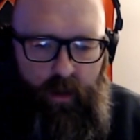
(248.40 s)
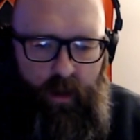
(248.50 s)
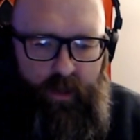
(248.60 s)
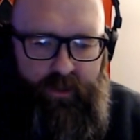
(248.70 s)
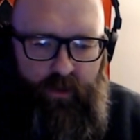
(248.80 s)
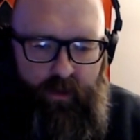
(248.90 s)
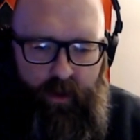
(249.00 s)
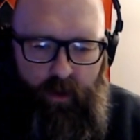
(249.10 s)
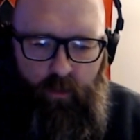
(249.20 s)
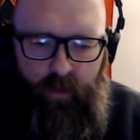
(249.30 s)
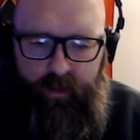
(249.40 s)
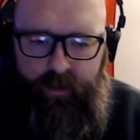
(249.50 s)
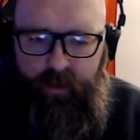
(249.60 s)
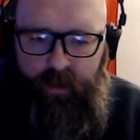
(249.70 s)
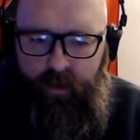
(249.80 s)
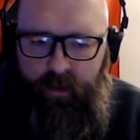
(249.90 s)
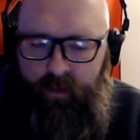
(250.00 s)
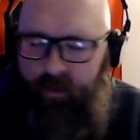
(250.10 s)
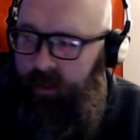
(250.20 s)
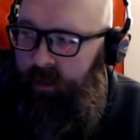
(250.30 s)
I'll start out with
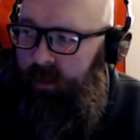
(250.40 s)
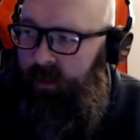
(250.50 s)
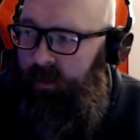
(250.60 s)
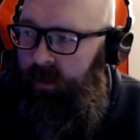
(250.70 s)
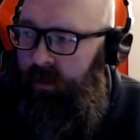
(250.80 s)
the.